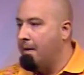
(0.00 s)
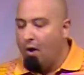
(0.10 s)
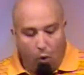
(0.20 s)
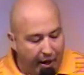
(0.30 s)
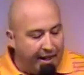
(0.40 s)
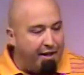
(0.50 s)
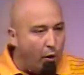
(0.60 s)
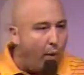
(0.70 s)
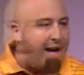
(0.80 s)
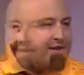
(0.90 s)
We need to
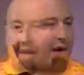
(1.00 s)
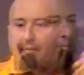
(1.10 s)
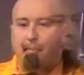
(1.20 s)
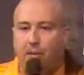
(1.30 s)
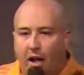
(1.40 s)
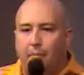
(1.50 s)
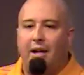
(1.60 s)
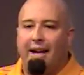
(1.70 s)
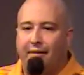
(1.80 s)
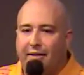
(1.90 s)
raise up the plumb
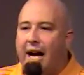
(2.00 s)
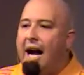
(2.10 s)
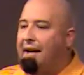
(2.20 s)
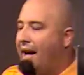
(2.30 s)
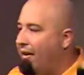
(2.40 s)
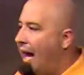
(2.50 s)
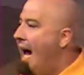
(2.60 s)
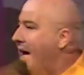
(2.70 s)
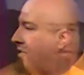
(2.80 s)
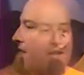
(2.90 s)
line of God in our
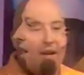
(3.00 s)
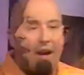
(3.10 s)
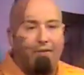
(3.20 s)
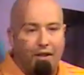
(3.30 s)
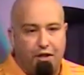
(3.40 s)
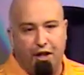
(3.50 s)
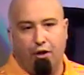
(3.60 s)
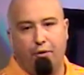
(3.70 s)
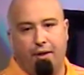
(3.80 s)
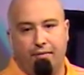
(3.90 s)
lives, of our
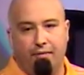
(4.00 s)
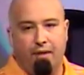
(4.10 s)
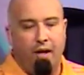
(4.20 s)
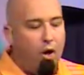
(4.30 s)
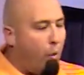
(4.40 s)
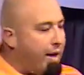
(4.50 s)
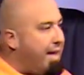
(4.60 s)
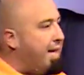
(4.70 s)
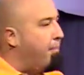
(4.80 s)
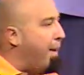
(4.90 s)
children. We
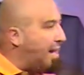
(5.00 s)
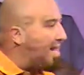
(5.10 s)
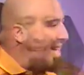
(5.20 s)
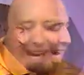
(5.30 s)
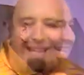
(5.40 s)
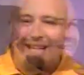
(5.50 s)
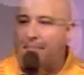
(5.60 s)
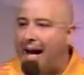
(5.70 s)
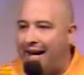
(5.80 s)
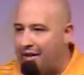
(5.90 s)
need to be standing
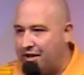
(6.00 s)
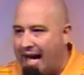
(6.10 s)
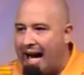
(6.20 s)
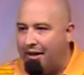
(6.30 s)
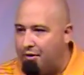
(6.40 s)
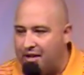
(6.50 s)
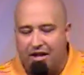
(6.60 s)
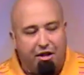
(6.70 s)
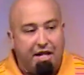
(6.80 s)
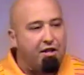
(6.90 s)
by their side. You see,
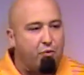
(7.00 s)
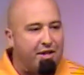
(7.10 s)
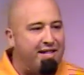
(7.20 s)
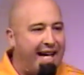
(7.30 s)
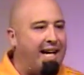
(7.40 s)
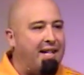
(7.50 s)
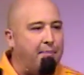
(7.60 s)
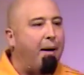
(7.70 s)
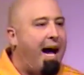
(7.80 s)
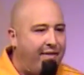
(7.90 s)
Jesus was
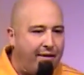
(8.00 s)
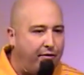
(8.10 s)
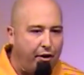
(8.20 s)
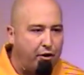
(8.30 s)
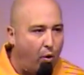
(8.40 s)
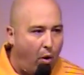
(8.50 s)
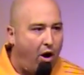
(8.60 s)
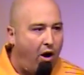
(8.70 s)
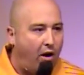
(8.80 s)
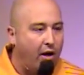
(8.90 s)
standing by that vertical
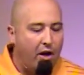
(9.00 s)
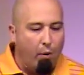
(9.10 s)
wall.